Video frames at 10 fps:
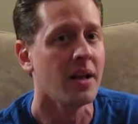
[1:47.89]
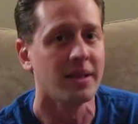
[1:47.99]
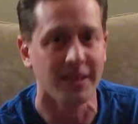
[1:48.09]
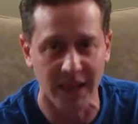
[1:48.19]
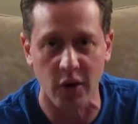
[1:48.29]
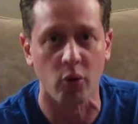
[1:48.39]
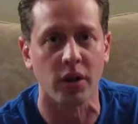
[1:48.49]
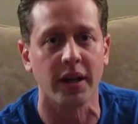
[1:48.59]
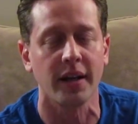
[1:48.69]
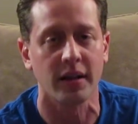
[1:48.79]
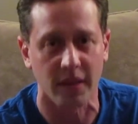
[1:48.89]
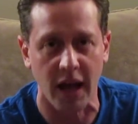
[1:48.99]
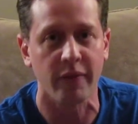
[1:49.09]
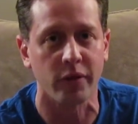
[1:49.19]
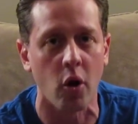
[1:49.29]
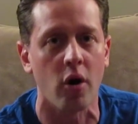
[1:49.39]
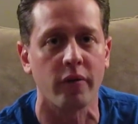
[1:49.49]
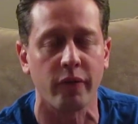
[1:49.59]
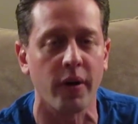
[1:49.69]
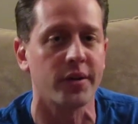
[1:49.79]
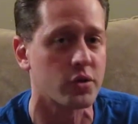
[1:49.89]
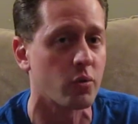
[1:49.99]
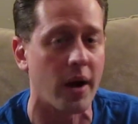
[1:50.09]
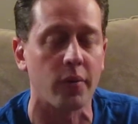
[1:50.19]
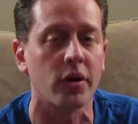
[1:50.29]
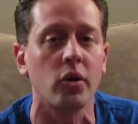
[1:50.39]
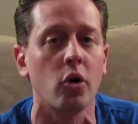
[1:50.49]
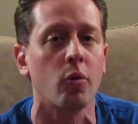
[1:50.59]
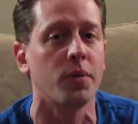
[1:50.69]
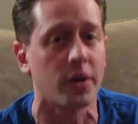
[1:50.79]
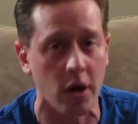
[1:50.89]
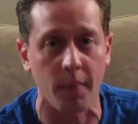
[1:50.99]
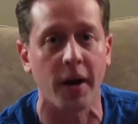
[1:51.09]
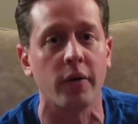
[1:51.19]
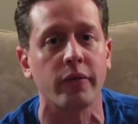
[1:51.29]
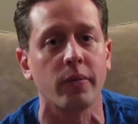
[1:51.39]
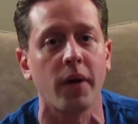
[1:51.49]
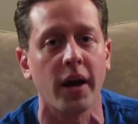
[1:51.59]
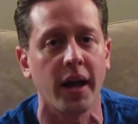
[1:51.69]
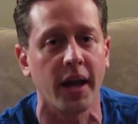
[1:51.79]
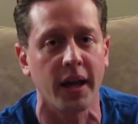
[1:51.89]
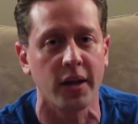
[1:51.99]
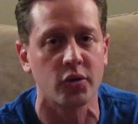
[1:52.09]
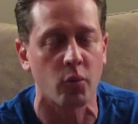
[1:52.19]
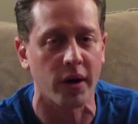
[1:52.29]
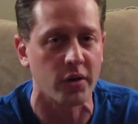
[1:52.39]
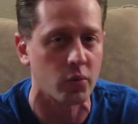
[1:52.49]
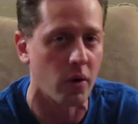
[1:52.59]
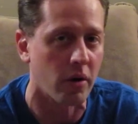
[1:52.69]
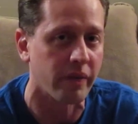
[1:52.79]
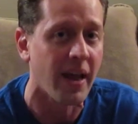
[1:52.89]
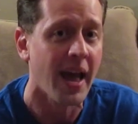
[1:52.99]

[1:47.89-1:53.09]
Literally lifelong friends around the globe that come out from IAE 2012.